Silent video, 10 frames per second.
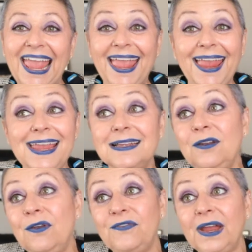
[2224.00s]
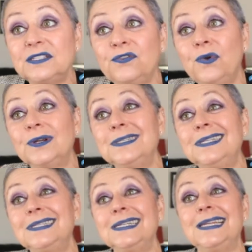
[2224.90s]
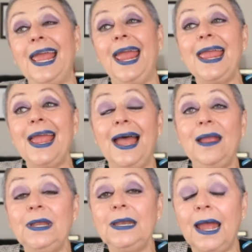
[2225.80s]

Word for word: And fast forward to today, I mean,